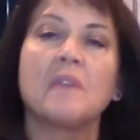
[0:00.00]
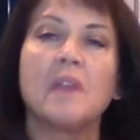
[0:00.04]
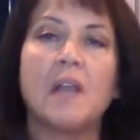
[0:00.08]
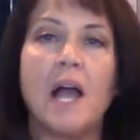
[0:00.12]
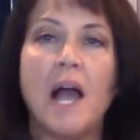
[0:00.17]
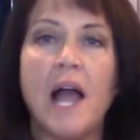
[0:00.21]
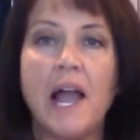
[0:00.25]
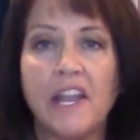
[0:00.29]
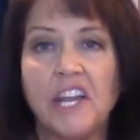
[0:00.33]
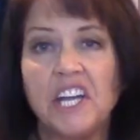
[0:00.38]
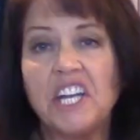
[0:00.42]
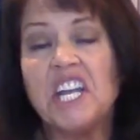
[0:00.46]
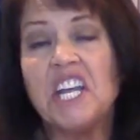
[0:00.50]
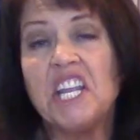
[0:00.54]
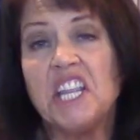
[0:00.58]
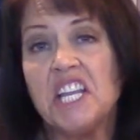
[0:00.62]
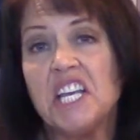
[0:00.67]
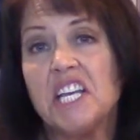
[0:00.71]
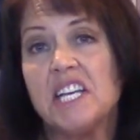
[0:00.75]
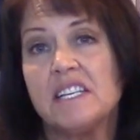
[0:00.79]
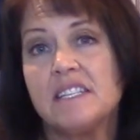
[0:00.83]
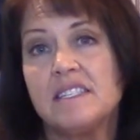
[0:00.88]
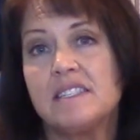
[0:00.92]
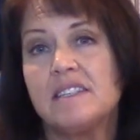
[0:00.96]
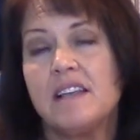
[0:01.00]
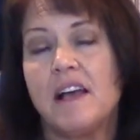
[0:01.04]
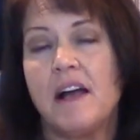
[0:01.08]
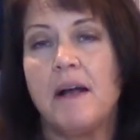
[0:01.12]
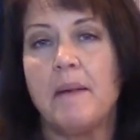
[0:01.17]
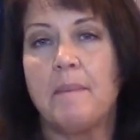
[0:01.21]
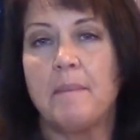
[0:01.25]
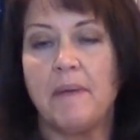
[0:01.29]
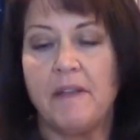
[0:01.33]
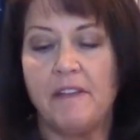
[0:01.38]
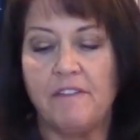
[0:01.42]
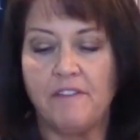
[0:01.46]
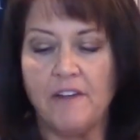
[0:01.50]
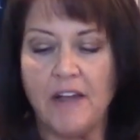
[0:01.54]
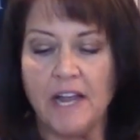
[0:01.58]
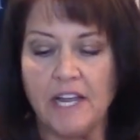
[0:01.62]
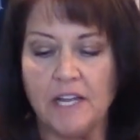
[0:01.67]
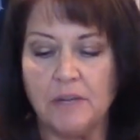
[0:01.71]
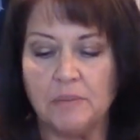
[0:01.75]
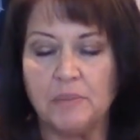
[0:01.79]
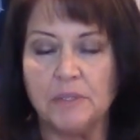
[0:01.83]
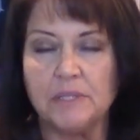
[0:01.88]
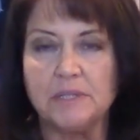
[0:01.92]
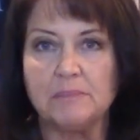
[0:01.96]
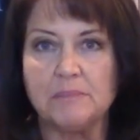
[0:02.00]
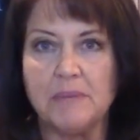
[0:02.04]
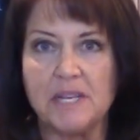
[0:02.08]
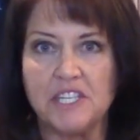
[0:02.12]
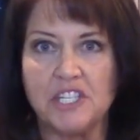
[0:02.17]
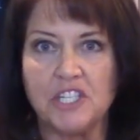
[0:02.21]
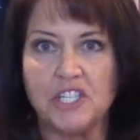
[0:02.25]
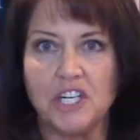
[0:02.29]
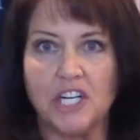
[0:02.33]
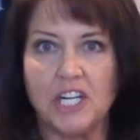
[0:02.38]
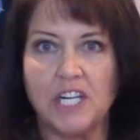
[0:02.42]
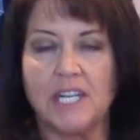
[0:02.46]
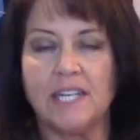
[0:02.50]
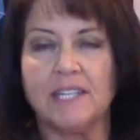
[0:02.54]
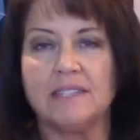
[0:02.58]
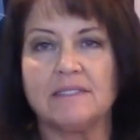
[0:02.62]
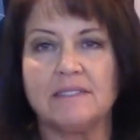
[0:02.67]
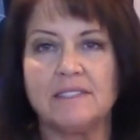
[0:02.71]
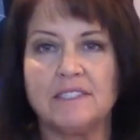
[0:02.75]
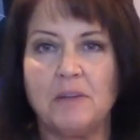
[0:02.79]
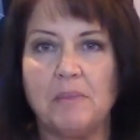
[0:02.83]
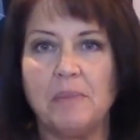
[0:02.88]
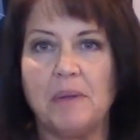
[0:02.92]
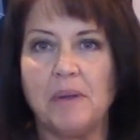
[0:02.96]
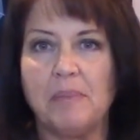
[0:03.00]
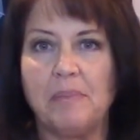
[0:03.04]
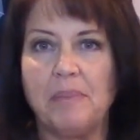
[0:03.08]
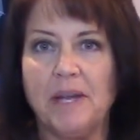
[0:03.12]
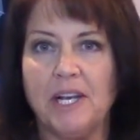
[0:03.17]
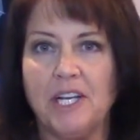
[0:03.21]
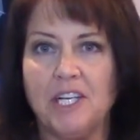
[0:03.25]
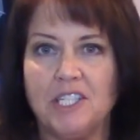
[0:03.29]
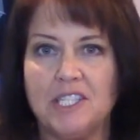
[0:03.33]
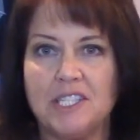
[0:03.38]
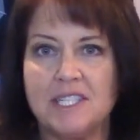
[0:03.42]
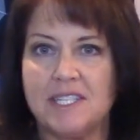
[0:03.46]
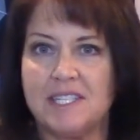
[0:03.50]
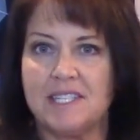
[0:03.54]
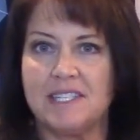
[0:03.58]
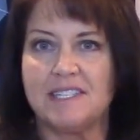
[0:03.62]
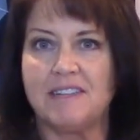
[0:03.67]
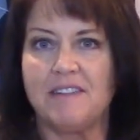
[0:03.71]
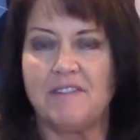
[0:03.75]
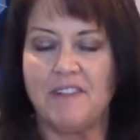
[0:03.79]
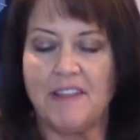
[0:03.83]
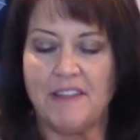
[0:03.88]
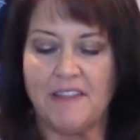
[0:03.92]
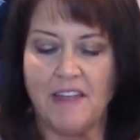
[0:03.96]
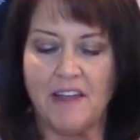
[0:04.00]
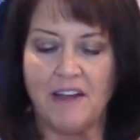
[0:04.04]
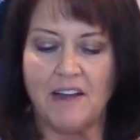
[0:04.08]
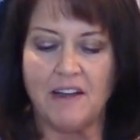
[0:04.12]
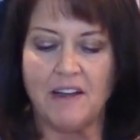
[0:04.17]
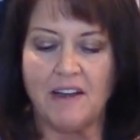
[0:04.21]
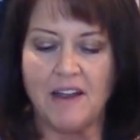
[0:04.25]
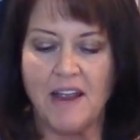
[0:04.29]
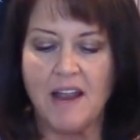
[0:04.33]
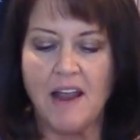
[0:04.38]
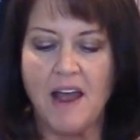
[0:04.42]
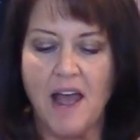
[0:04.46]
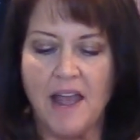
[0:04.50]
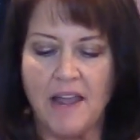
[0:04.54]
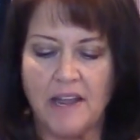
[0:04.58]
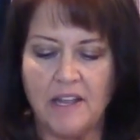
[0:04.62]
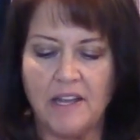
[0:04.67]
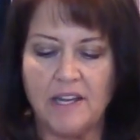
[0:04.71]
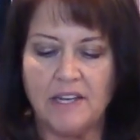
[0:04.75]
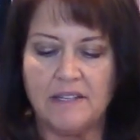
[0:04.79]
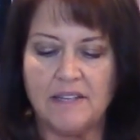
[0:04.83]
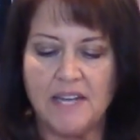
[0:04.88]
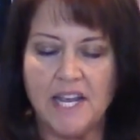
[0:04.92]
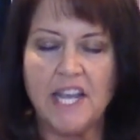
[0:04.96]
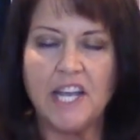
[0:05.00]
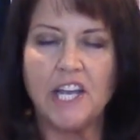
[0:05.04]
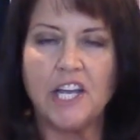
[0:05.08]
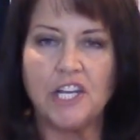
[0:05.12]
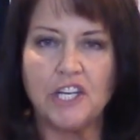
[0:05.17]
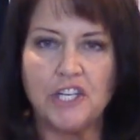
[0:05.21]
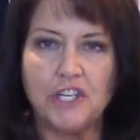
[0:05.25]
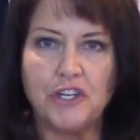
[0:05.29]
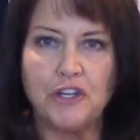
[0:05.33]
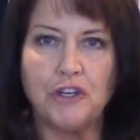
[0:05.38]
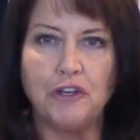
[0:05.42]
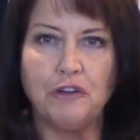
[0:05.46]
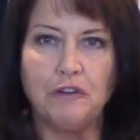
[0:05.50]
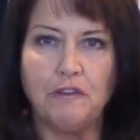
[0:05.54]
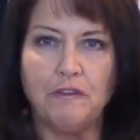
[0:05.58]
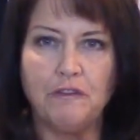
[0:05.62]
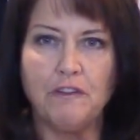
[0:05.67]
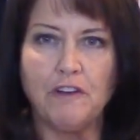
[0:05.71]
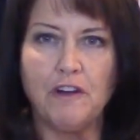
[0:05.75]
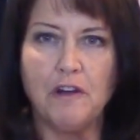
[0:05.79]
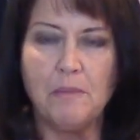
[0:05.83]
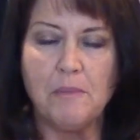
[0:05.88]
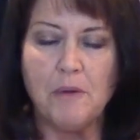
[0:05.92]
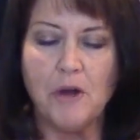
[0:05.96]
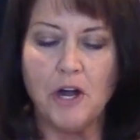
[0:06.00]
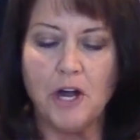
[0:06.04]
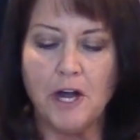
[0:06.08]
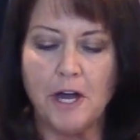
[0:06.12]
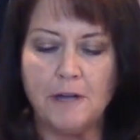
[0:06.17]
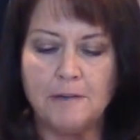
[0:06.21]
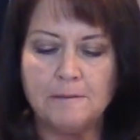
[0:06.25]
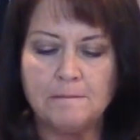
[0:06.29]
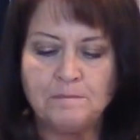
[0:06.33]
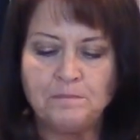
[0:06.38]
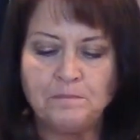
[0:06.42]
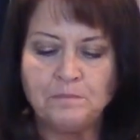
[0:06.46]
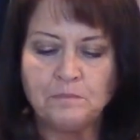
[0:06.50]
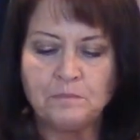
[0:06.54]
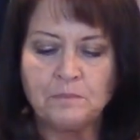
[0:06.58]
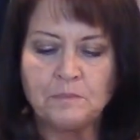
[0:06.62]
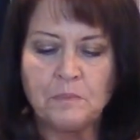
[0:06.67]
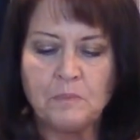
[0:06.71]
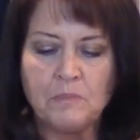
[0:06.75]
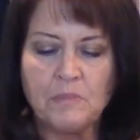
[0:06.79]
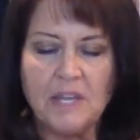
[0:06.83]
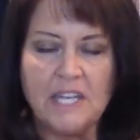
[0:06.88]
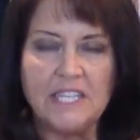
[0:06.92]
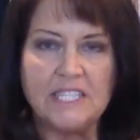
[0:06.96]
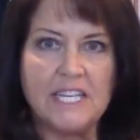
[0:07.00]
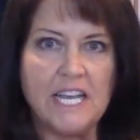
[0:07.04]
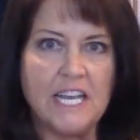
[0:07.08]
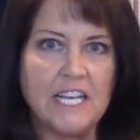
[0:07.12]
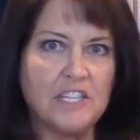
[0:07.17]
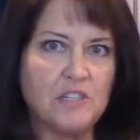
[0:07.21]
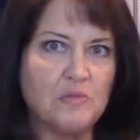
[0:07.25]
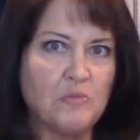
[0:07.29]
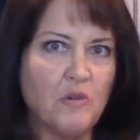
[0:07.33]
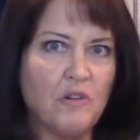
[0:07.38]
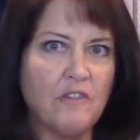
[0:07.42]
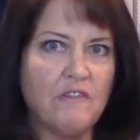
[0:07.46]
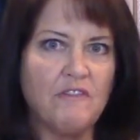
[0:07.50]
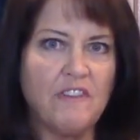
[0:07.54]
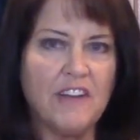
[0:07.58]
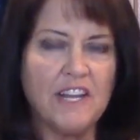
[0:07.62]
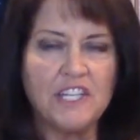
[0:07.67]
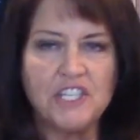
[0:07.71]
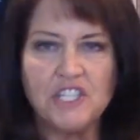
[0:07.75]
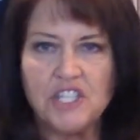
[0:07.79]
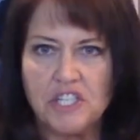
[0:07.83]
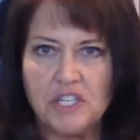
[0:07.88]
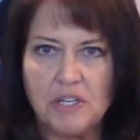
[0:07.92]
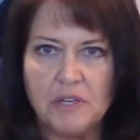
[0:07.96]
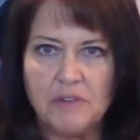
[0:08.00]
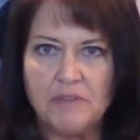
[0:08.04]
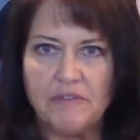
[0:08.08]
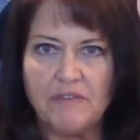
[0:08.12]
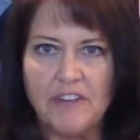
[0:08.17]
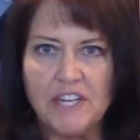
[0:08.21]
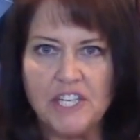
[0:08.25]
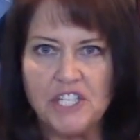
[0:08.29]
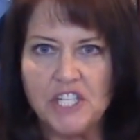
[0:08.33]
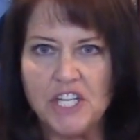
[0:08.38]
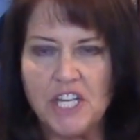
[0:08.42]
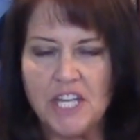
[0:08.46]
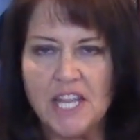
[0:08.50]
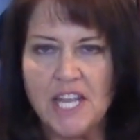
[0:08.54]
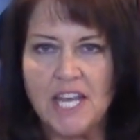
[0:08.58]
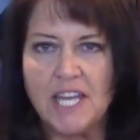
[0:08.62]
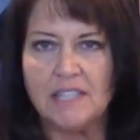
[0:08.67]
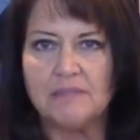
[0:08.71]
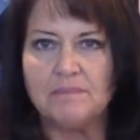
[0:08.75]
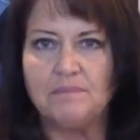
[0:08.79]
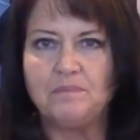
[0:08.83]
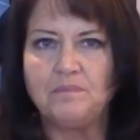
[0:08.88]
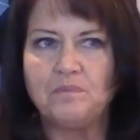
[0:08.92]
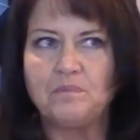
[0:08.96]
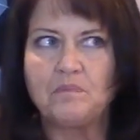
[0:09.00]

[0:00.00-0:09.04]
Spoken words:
I could eat this if I could put mustard and a little bit of pickles and stuff like that on it. It could do for a burger. It tastes more veggie than,